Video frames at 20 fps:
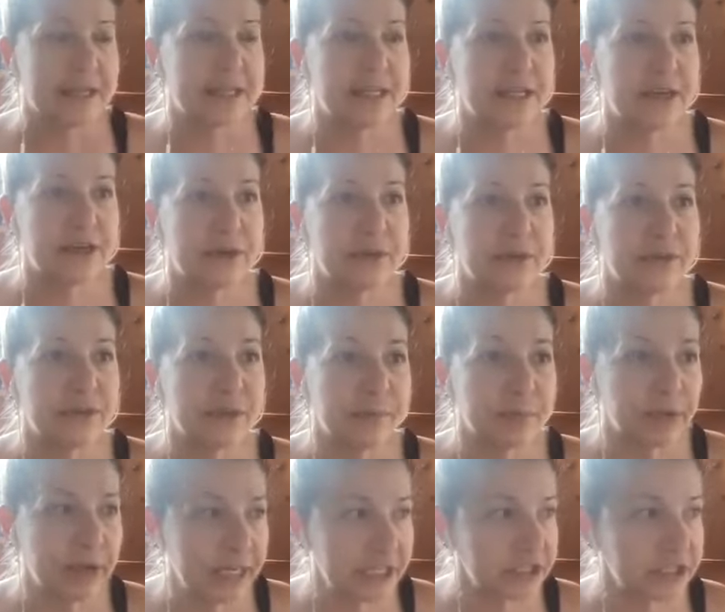you know, the
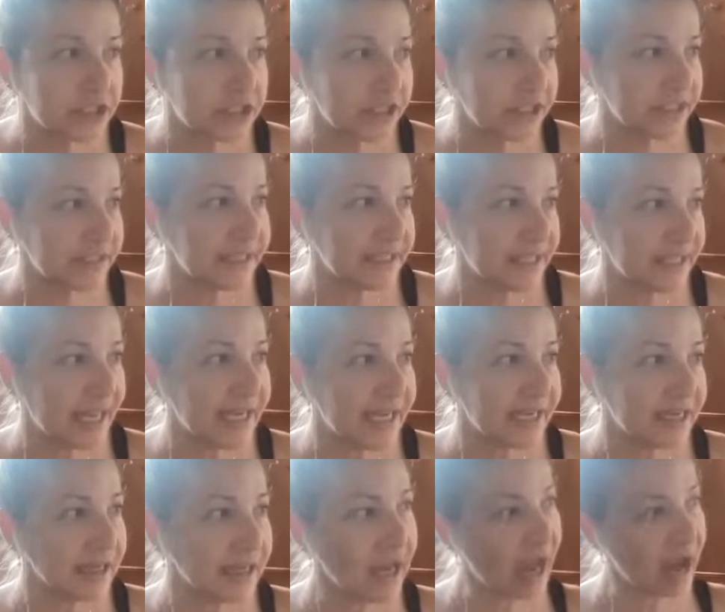pressure is
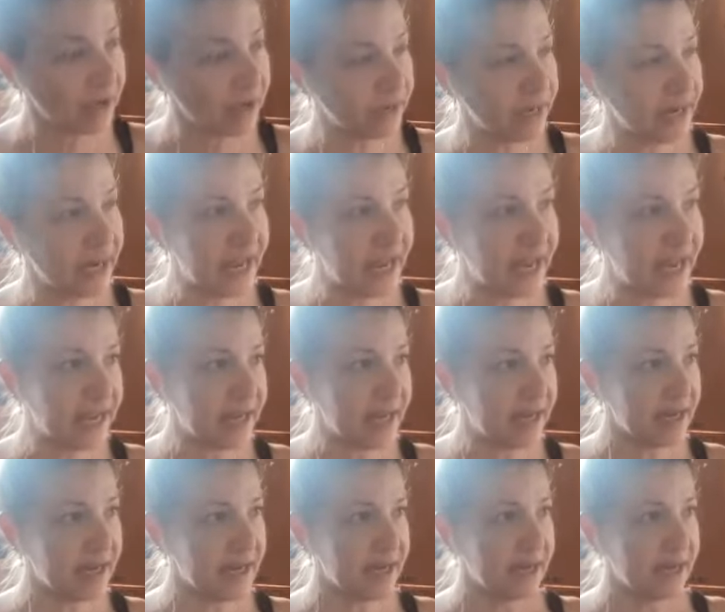like, how can I